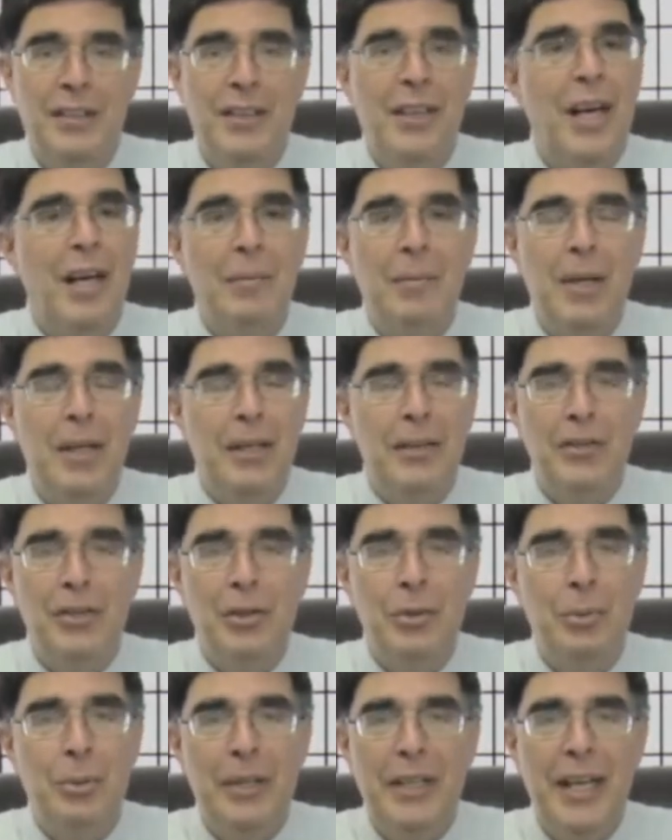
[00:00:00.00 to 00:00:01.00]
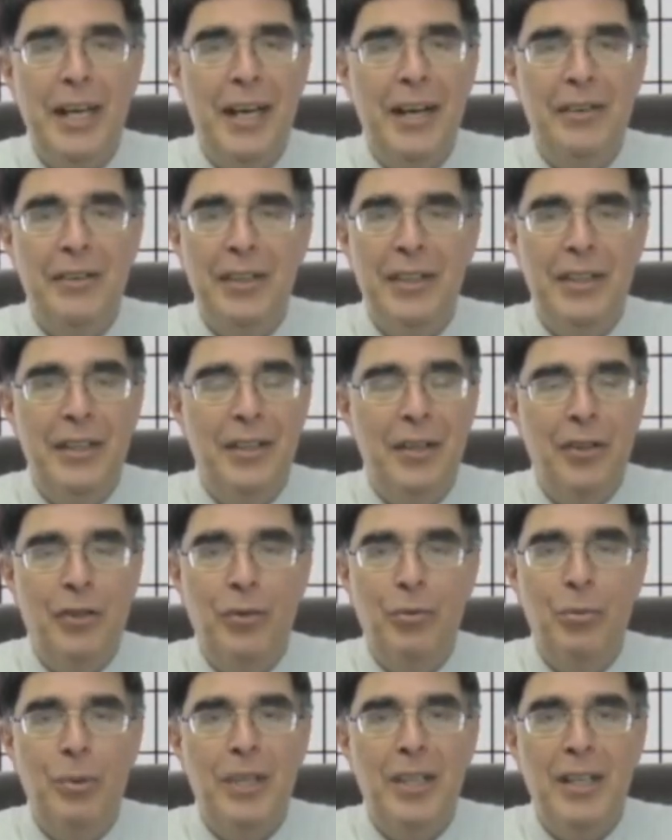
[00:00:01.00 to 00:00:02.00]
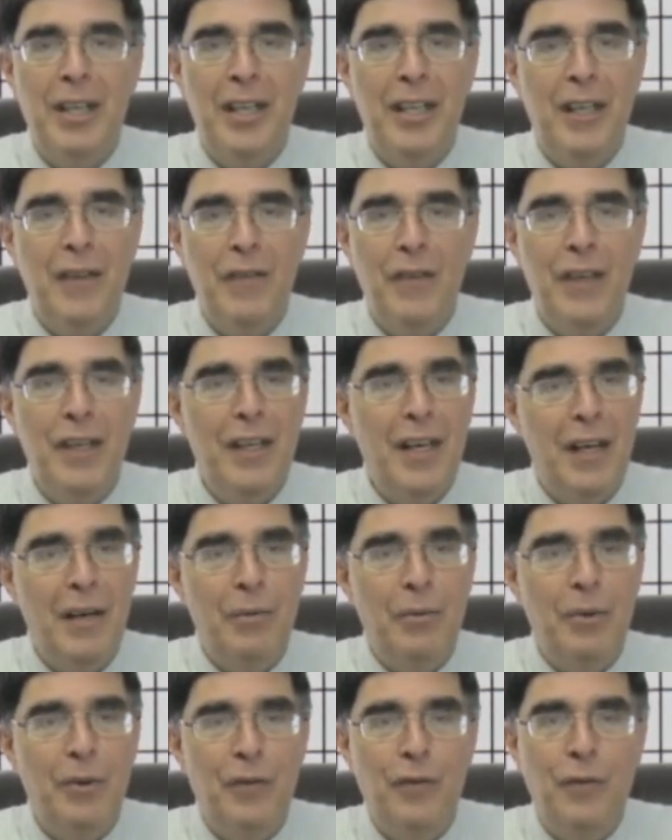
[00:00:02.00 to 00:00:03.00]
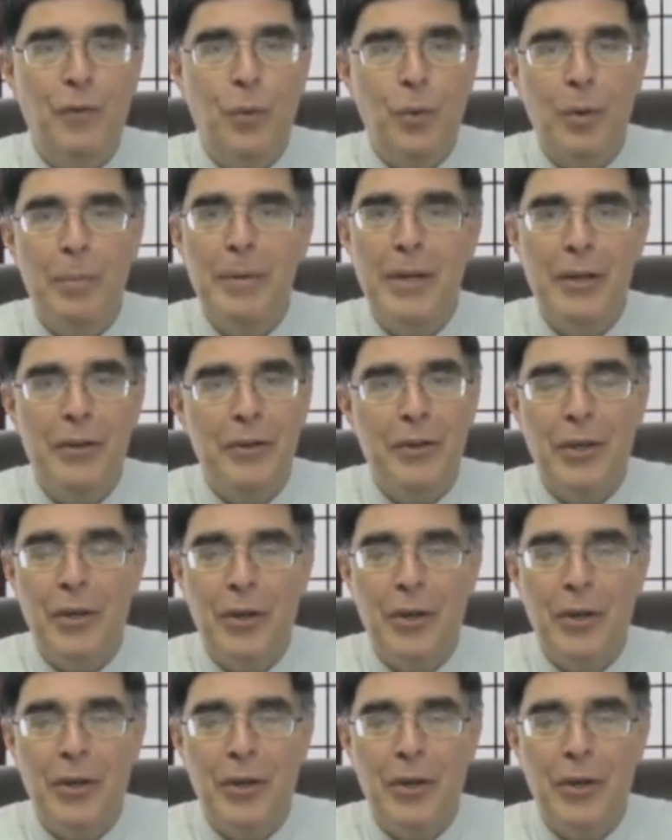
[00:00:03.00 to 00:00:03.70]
9 miles to a gallon and a 390 V8 with a four-barrel